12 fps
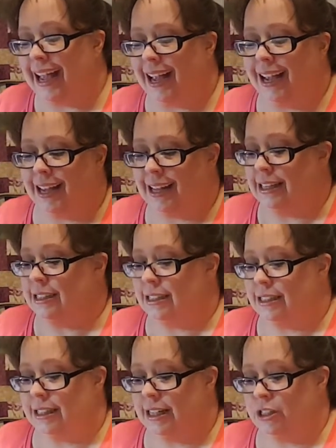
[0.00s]
And
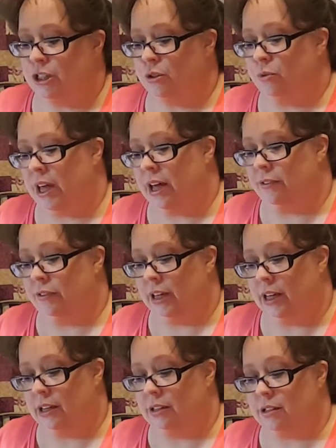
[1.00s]
they do have
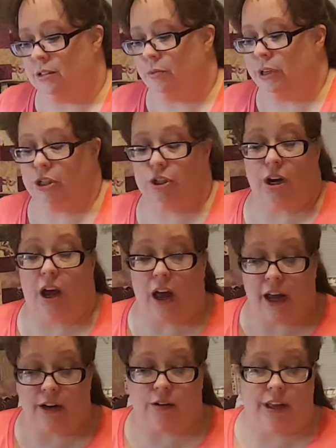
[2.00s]
hints, which
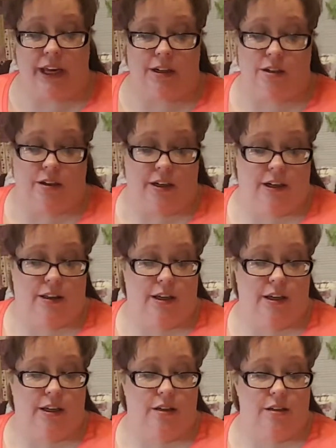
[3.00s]
I don't like to look at the
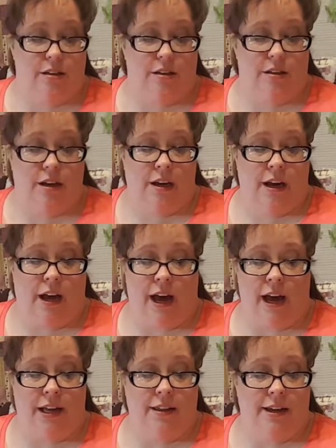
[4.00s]
hints.
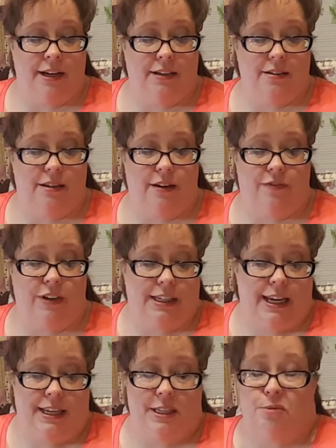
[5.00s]
I like, if it
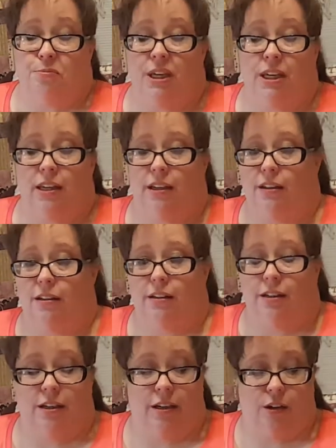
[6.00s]
takes me,
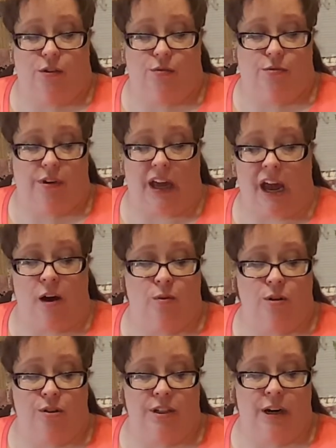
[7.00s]
you know,
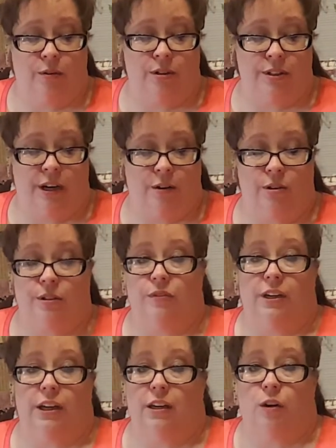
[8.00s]
hours and hours and hours of
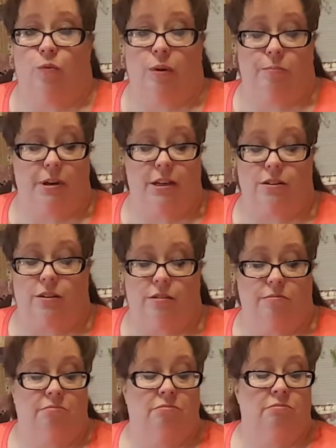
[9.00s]
thinking on one
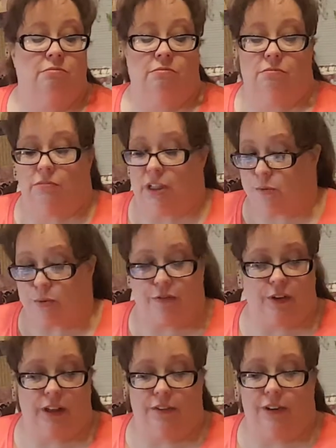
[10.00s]
puzzle, that's
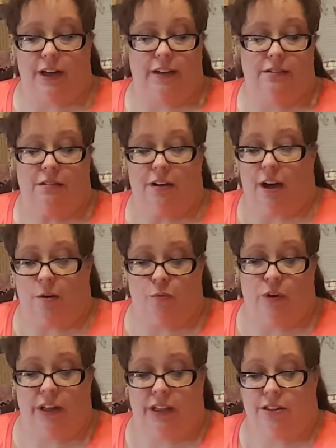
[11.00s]
perfectly fine. I'm
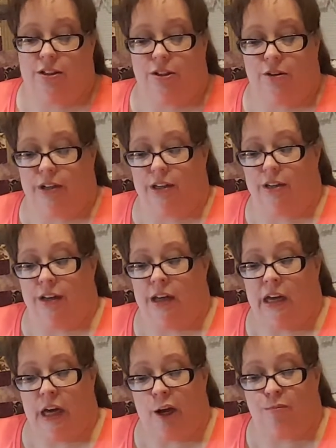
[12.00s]
willing to do it.
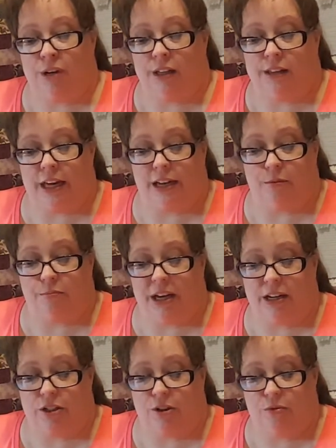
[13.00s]
I'm not that
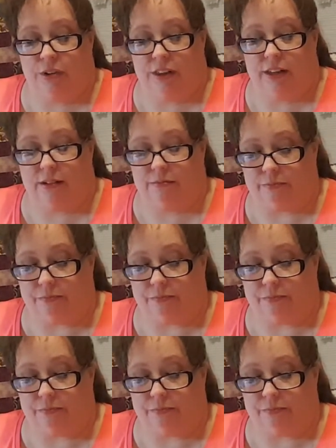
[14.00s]
impatient with it.